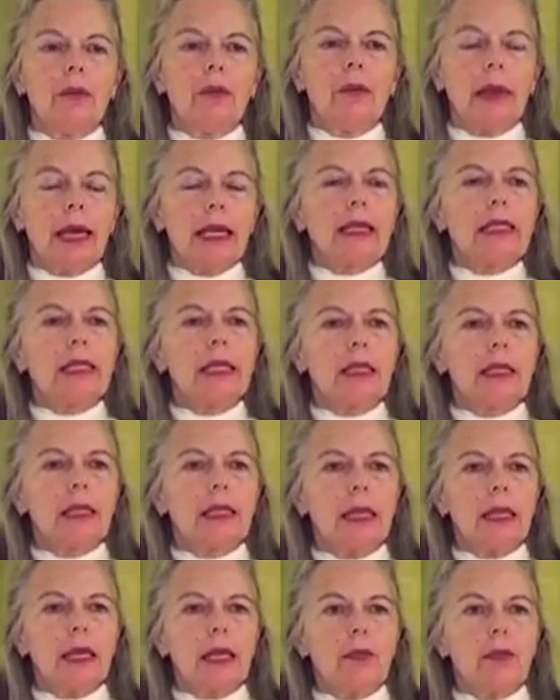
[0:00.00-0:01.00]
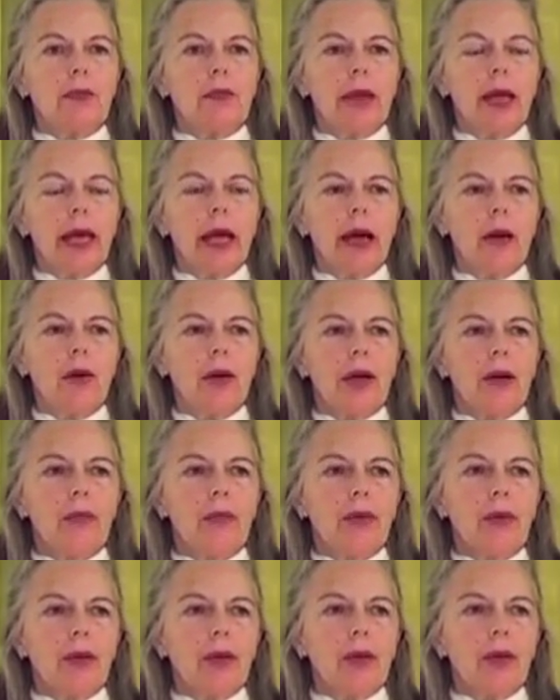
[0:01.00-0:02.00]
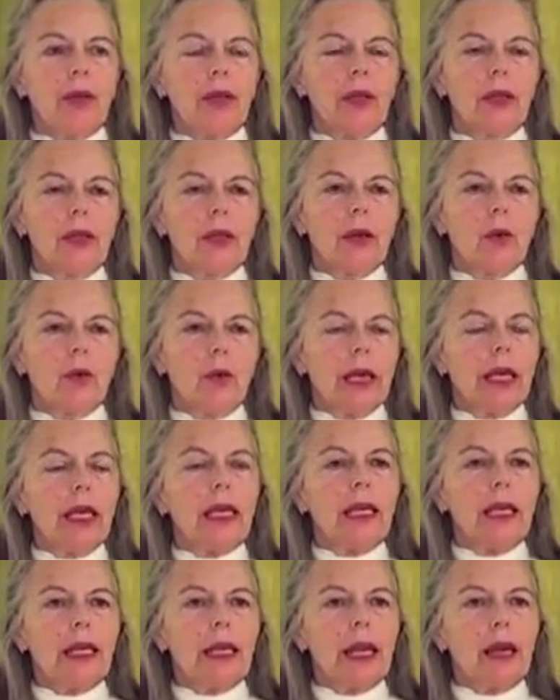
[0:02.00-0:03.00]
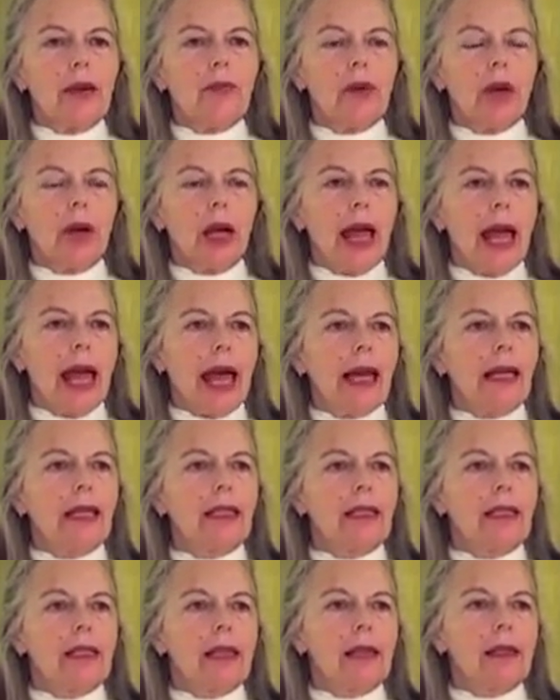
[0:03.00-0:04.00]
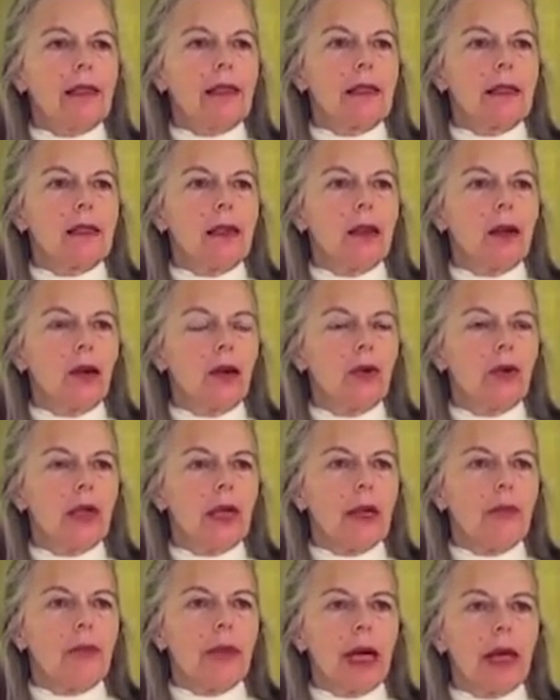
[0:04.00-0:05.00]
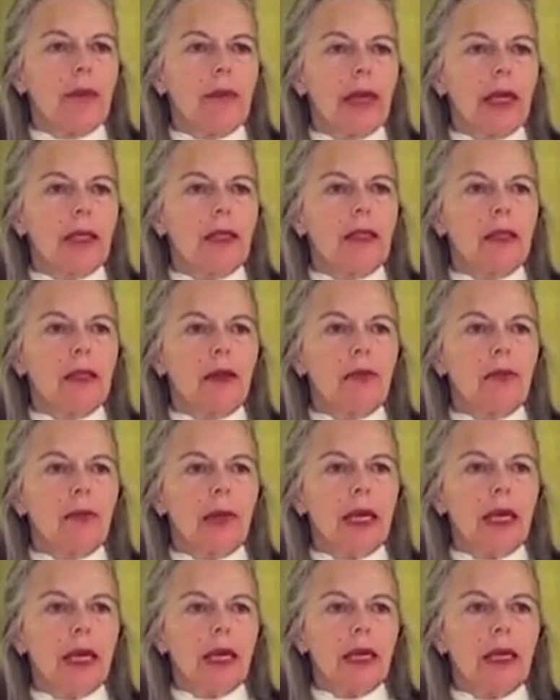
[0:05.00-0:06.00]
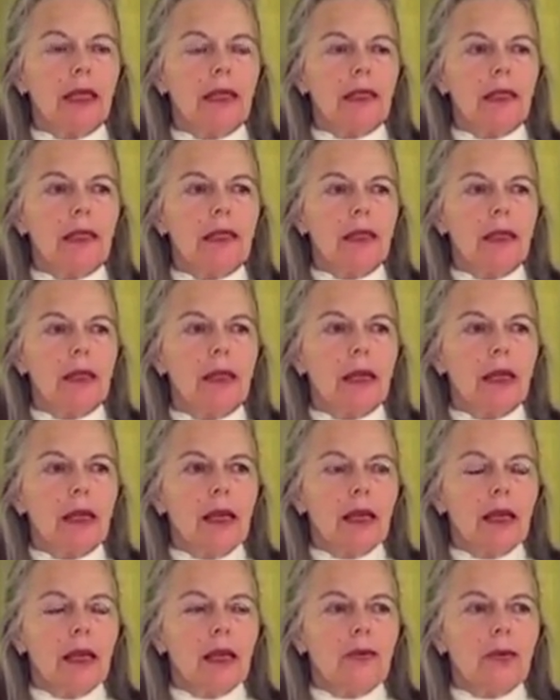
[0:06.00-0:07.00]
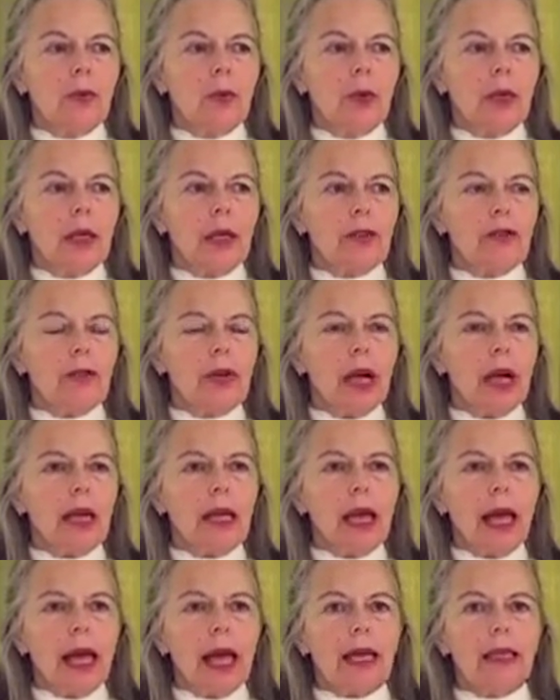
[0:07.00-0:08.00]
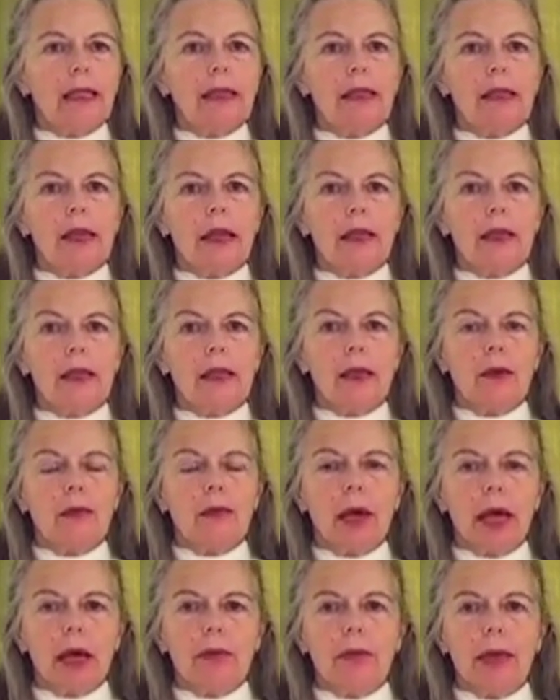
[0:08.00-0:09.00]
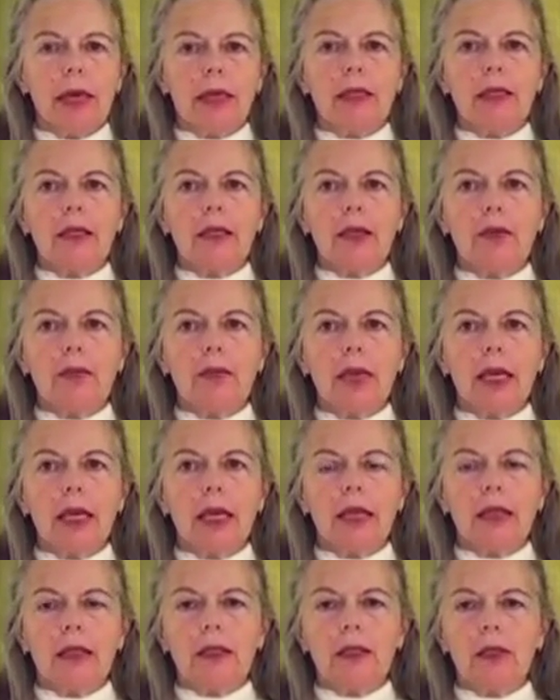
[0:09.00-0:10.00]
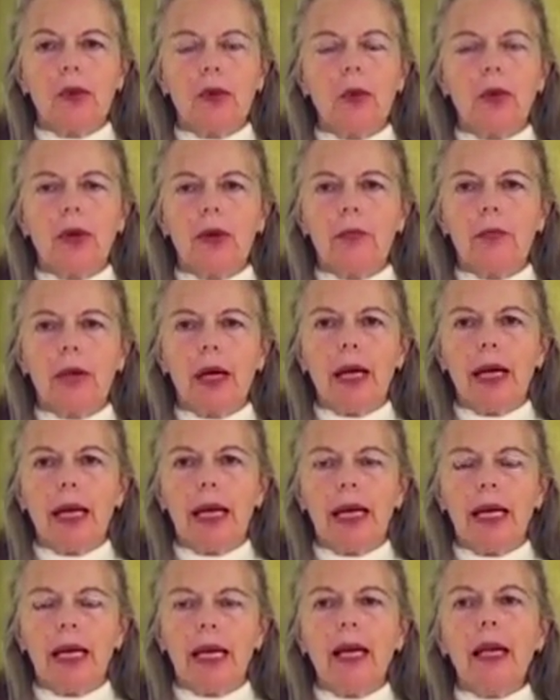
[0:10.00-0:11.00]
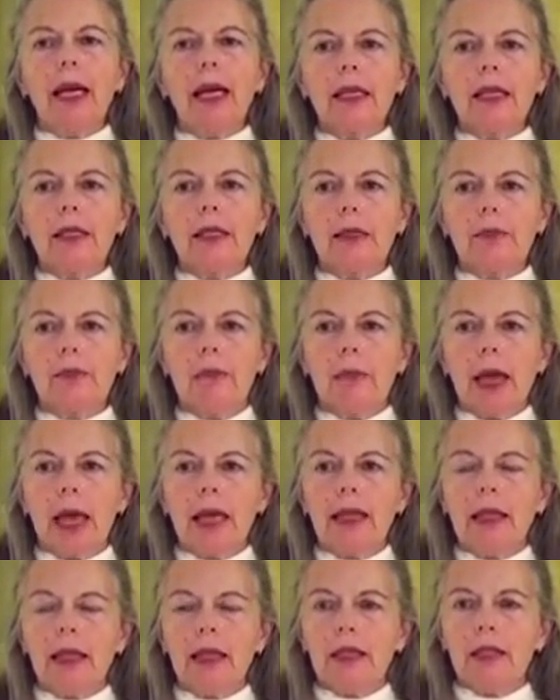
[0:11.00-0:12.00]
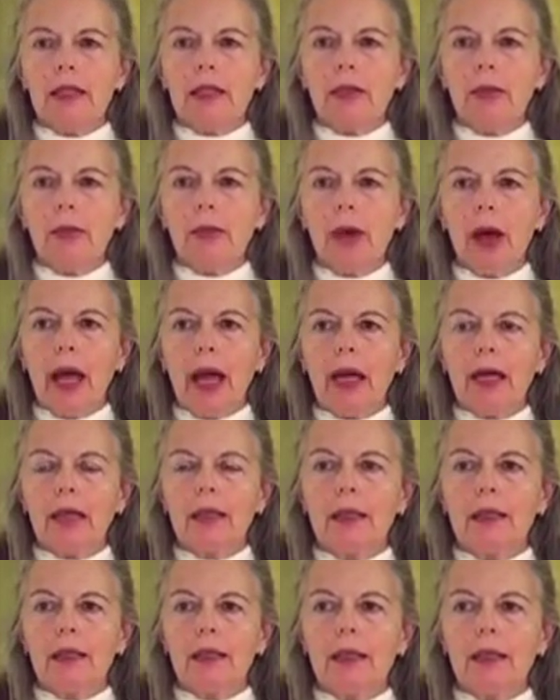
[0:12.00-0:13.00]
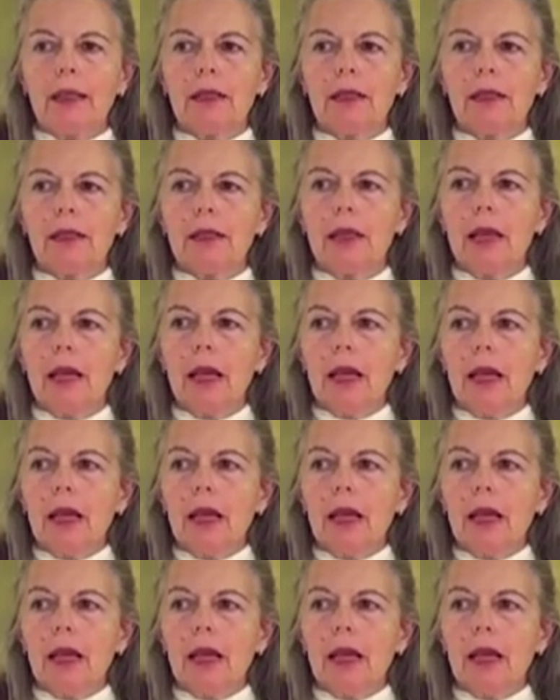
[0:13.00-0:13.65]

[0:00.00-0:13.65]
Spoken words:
mentally. However, we can never access it only by mental means. If we try to access it by mental means or by any kinds of methods or practices,